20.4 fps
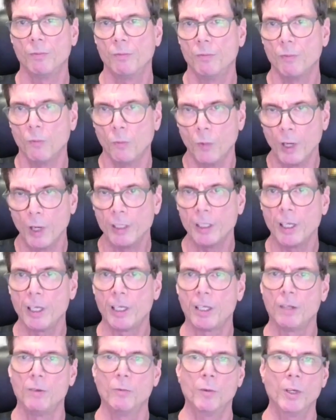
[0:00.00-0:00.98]
when
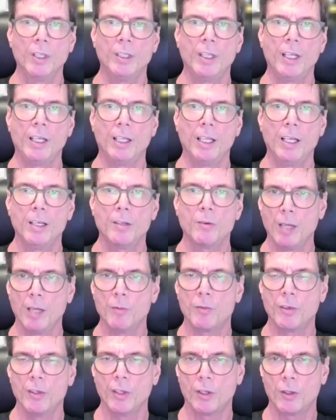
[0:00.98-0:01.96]
they left
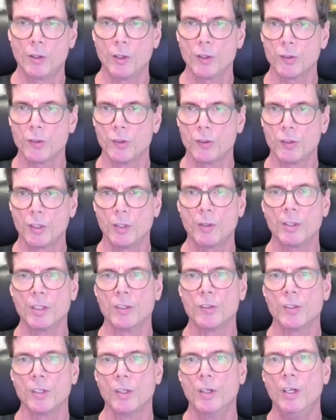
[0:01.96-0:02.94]
for the course, and so
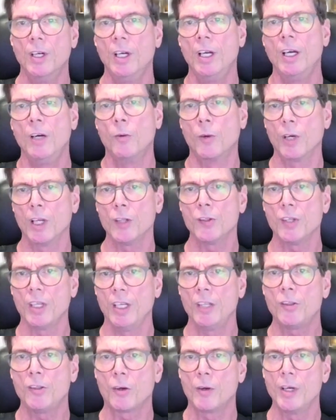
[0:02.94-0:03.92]
on. So when I
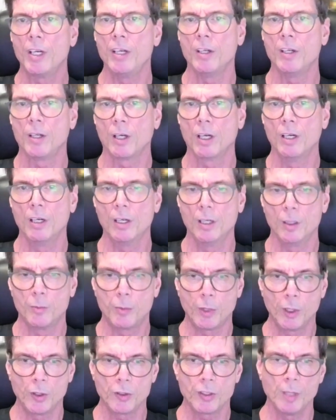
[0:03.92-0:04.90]
say integrated
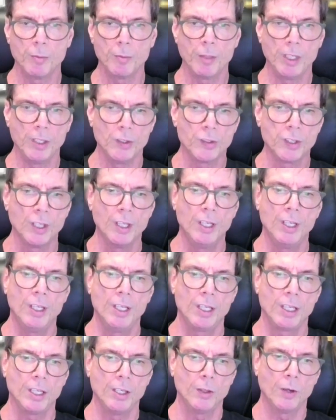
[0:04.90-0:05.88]
approach, that means
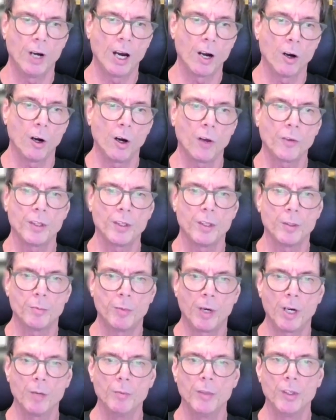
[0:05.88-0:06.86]
are all the
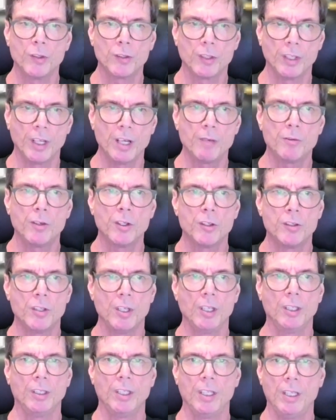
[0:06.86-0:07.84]
departments
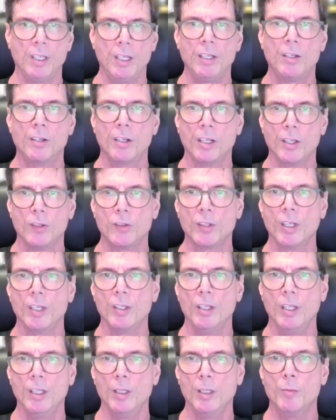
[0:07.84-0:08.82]
leveraging the e-learning
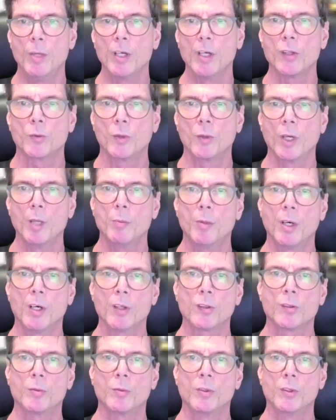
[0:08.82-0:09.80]
site in the best way
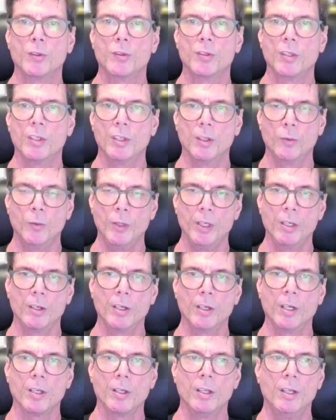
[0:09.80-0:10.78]
possible, so that we are
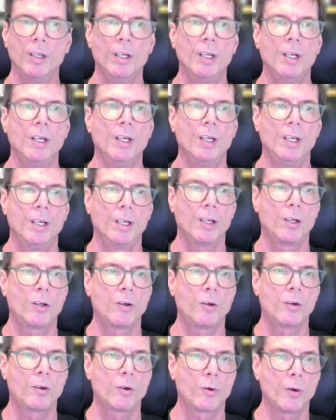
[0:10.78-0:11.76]
not
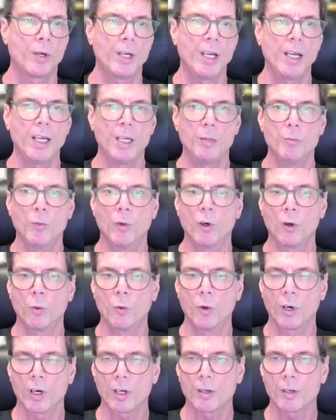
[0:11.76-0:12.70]
creating more work